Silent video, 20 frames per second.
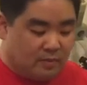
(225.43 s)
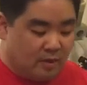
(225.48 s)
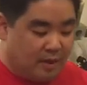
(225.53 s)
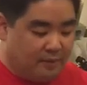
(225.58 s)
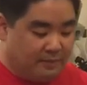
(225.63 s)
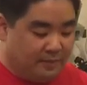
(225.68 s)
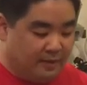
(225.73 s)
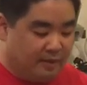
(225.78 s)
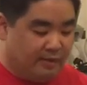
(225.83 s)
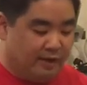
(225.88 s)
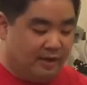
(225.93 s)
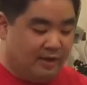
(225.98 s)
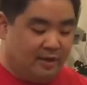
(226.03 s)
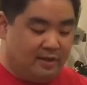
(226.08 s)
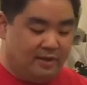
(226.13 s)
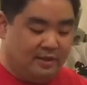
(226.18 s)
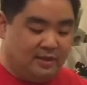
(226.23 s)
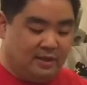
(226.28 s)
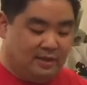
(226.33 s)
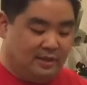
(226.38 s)
It'll be a great
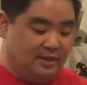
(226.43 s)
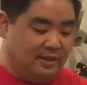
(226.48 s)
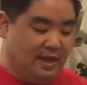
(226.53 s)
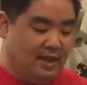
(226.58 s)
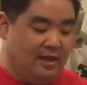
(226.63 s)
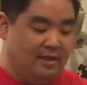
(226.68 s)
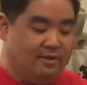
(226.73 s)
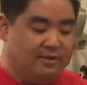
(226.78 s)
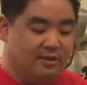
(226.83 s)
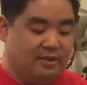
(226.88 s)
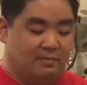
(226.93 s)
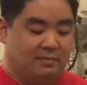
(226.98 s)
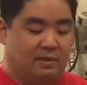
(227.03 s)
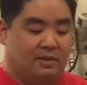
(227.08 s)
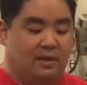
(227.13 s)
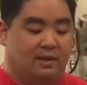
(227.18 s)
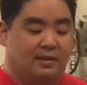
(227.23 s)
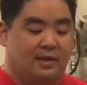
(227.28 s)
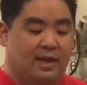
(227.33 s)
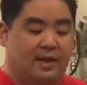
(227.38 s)
garnish on a salad or something
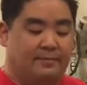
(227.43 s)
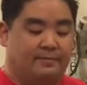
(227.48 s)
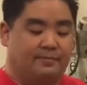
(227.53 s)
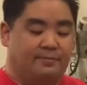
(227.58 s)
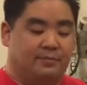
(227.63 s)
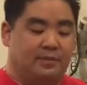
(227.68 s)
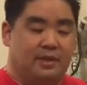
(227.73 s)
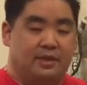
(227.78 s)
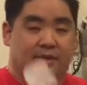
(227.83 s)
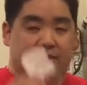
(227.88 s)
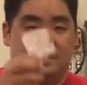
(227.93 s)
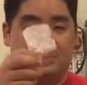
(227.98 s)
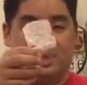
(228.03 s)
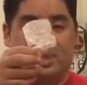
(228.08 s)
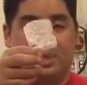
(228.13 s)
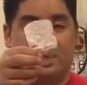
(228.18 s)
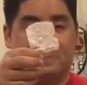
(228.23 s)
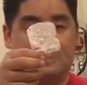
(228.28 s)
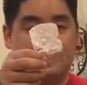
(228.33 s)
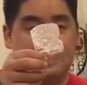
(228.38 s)
like that. Here's
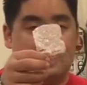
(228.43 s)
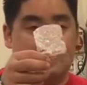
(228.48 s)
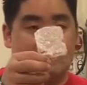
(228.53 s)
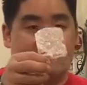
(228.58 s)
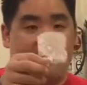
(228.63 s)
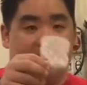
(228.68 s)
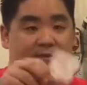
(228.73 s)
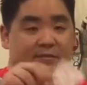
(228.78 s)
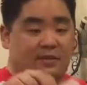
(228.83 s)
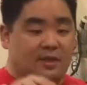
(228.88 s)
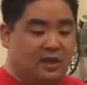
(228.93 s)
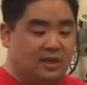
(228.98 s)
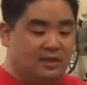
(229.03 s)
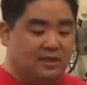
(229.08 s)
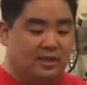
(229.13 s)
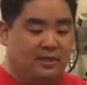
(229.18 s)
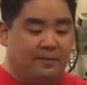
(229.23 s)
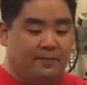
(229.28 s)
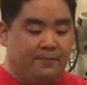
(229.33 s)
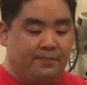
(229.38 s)
standard leaf
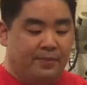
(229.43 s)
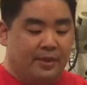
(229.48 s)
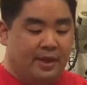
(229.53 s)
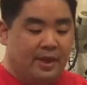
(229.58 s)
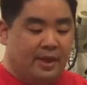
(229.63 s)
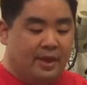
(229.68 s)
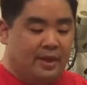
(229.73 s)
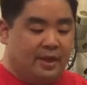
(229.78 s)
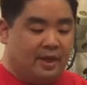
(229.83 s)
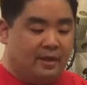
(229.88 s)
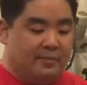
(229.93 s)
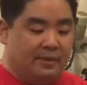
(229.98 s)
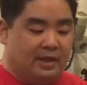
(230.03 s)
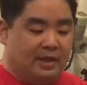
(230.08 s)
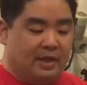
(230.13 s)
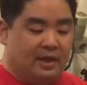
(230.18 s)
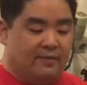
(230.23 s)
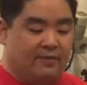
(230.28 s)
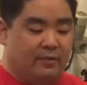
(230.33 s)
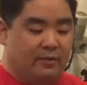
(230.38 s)
gelatin. You gotta be
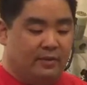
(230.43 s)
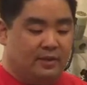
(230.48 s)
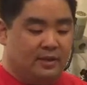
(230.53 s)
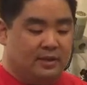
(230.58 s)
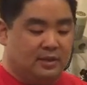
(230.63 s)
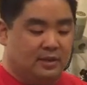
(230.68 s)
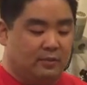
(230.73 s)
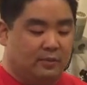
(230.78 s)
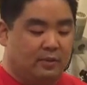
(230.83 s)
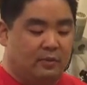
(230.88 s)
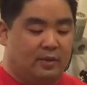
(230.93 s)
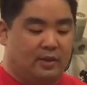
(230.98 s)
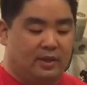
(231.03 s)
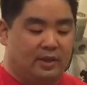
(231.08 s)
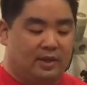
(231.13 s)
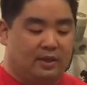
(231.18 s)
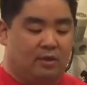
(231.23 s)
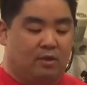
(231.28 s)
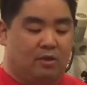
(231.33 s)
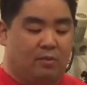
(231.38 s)
careful with this. You wouldn't
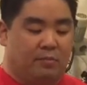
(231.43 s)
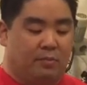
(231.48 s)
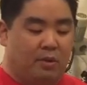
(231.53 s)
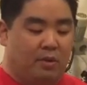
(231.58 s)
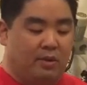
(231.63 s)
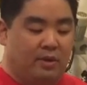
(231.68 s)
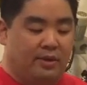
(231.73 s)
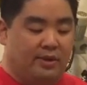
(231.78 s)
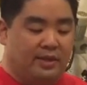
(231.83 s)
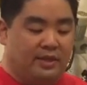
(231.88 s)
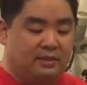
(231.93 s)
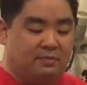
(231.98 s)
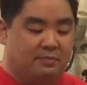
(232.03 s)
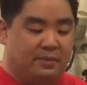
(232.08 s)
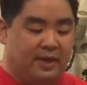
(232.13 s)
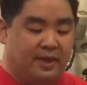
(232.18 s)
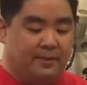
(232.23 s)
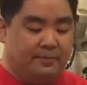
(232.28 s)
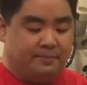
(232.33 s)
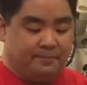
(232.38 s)
want to eat a whole bowl of this,
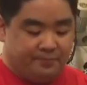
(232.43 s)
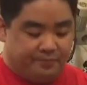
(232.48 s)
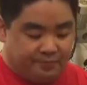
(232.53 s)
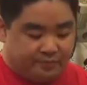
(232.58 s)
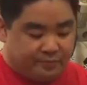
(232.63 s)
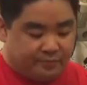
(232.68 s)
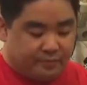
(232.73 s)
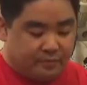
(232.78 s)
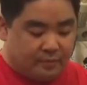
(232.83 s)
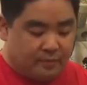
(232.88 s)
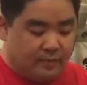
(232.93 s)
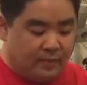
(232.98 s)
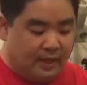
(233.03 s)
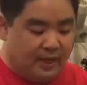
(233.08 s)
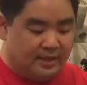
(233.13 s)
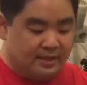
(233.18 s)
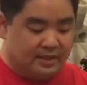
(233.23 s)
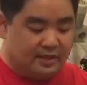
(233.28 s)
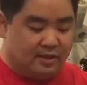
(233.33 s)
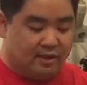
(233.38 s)
but
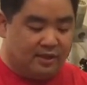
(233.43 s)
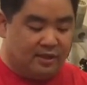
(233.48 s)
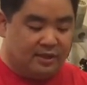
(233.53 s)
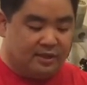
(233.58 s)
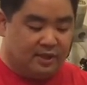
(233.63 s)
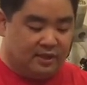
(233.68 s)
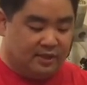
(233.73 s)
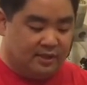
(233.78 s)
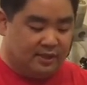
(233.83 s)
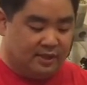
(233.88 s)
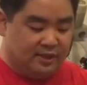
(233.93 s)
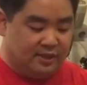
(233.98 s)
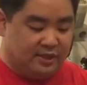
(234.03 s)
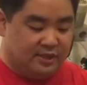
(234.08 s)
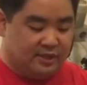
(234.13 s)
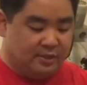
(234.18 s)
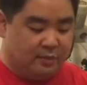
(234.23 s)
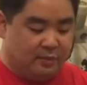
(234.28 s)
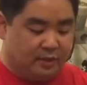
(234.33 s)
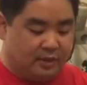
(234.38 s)
as a garnish on a dish,
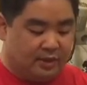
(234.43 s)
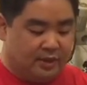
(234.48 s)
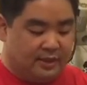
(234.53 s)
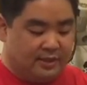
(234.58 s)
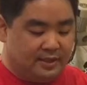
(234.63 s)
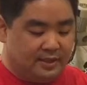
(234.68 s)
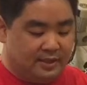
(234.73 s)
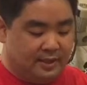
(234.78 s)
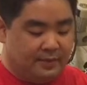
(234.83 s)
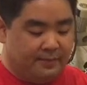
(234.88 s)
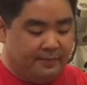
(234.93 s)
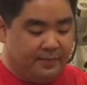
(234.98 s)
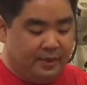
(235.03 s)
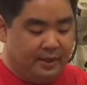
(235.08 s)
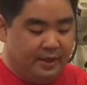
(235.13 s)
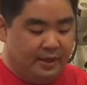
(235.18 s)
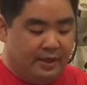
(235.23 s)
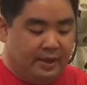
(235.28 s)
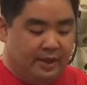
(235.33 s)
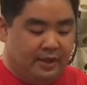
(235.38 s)
it should work nicely.
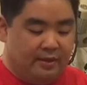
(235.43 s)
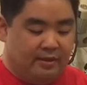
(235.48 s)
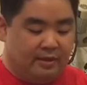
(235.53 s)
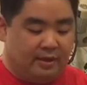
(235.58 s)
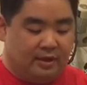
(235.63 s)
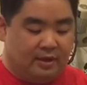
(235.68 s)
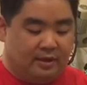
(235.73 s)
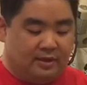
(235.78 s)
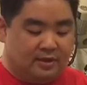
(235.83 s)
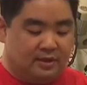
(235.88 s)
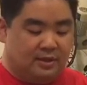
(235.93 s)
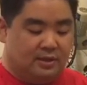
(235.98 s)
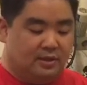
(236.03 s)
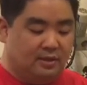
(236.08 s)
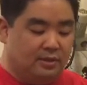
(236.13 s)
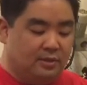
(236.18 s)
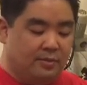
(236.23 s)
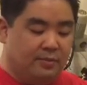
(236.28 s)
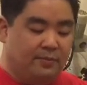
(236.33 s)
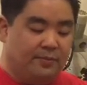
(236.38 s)
You can
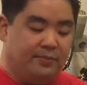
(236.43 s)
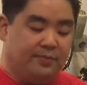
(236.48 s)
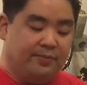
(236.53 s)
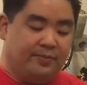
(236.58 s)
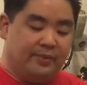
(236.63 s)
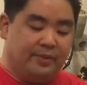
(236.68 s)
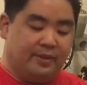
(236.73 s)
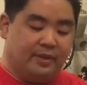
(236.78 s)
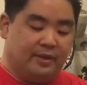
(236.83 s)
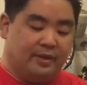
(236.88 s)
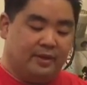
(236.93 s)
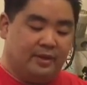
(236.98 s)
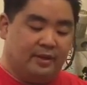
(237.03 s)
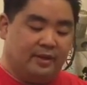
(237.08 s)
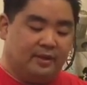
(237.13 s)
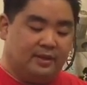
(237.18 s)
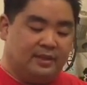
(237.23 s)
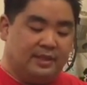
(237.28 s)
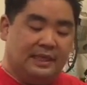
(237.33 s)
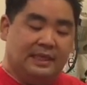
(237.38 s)
also
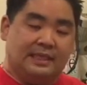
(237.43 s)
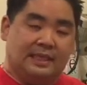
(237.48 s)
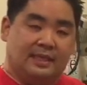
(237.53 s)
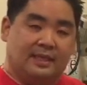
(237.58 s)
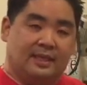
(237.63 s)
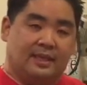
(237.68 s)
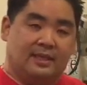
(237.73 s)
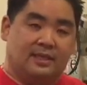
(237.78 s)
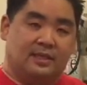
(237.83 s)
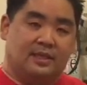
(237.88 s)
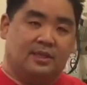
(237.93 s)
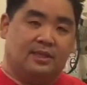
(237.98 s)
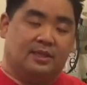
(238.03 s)
season this.